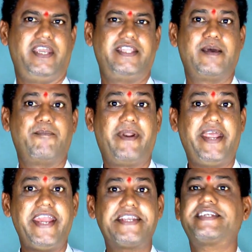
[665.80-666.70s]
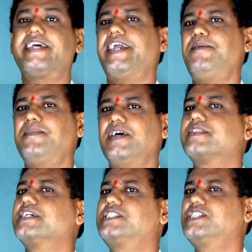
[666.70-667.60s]
In the break time,
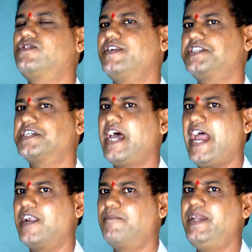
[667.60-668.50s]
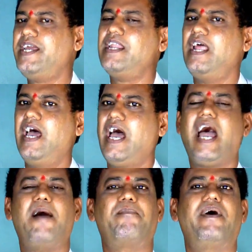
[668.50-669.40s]
the situation had been
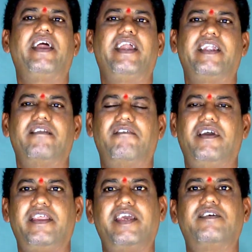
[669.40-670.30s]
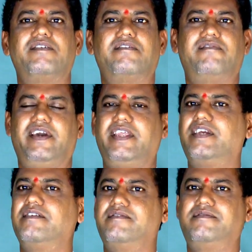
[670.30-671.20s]
happened. Very good, very
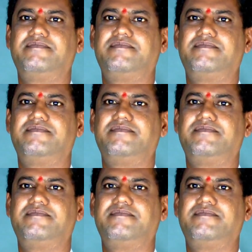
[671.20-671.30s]
good.